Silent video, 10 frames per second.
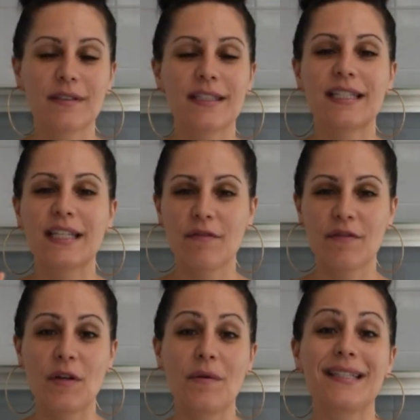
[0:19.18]
to give
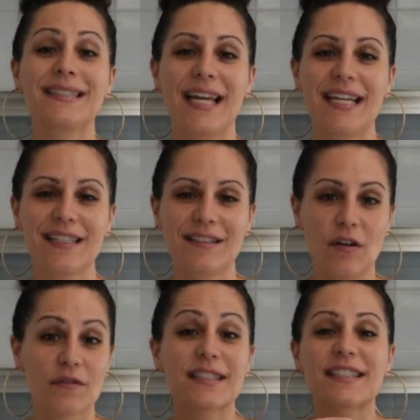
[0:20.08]
you a taste
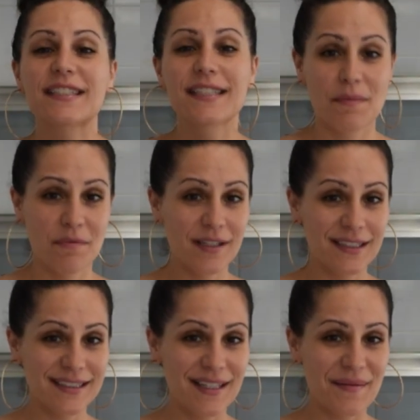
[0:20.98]
of Cypriot
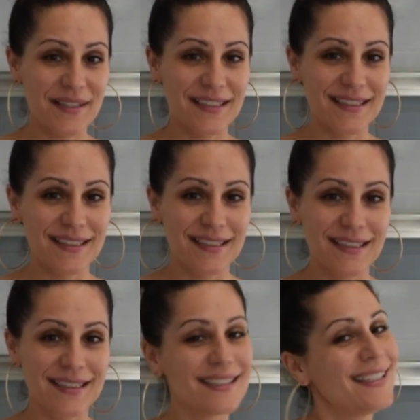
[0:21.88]
summers.
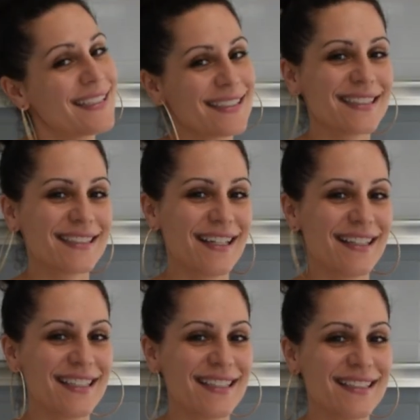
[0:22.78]
So let's get started.